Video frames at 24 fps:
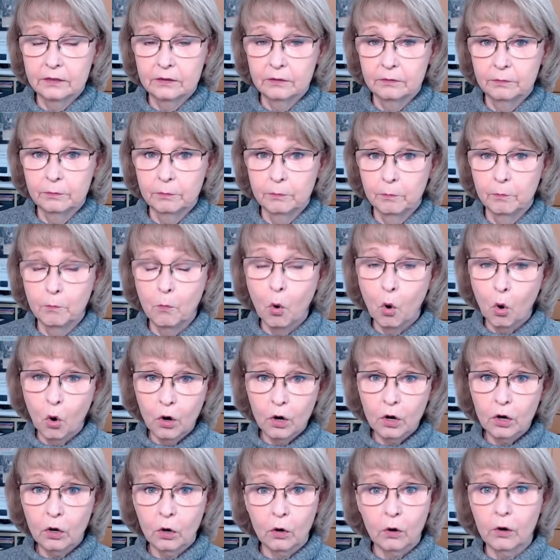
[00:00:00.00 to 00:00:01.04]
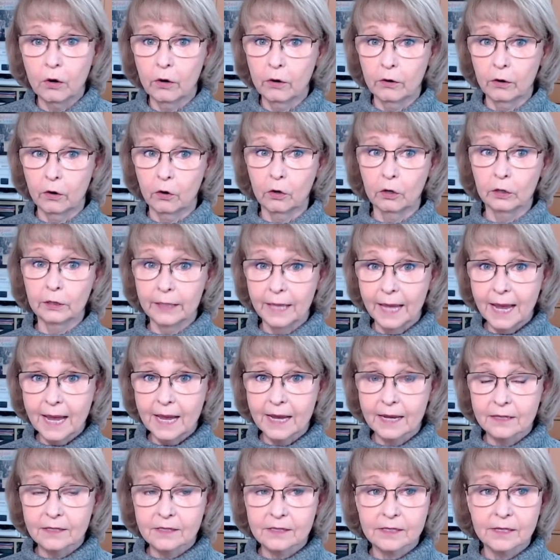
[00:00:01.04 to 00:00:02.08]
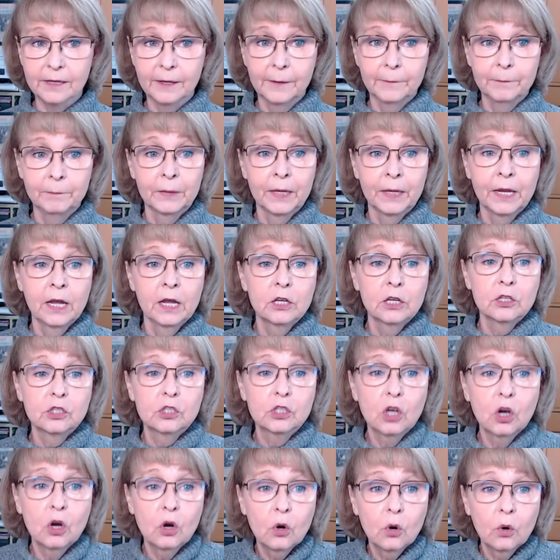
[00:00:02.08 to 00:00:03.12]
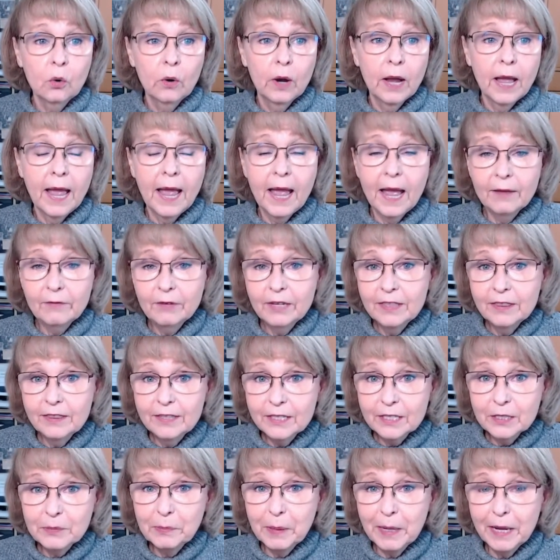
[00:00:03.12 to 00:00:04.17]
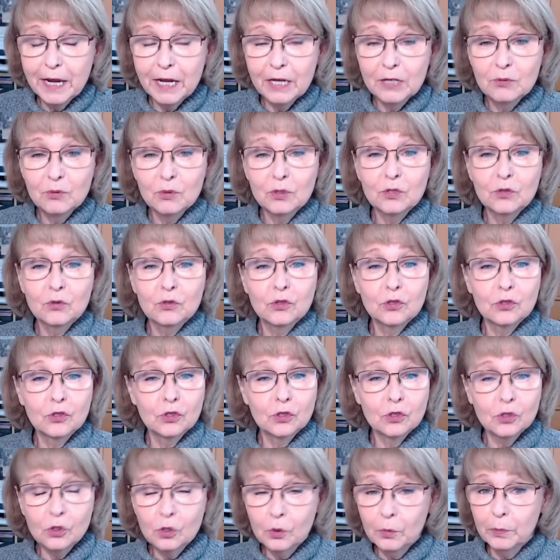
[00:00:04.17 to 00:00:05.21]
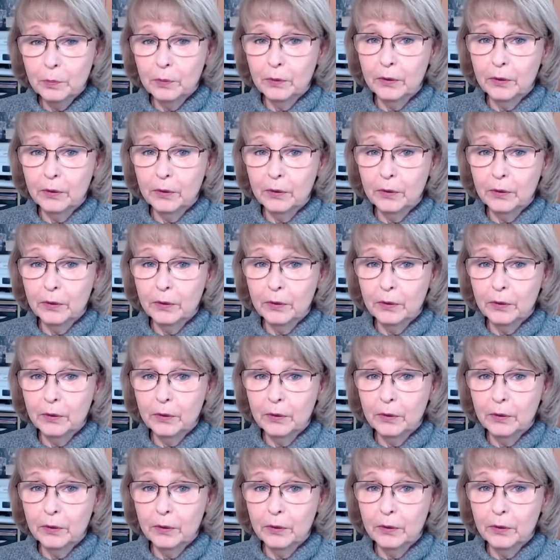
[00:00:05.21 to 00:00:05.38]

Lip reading: more or less. So having this page was super